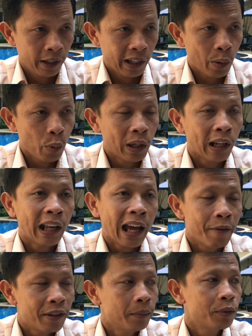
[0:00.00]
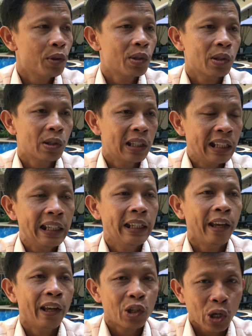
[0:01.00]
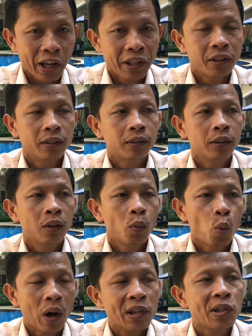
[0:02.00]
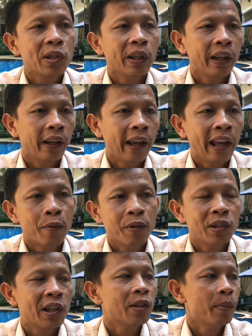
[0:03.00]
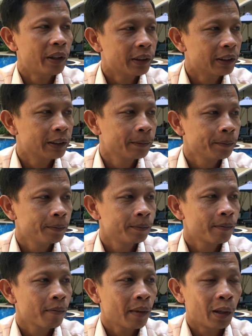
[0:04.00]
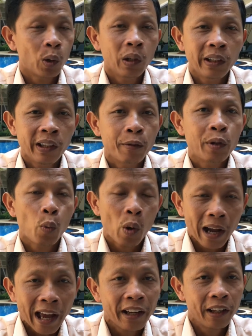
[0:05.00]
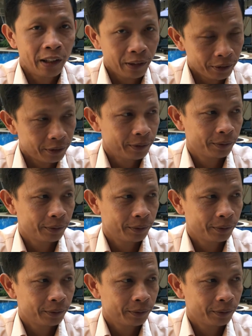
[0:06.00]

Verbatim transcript: they would allow them to see each other once every six months. Not only if they work hard enough.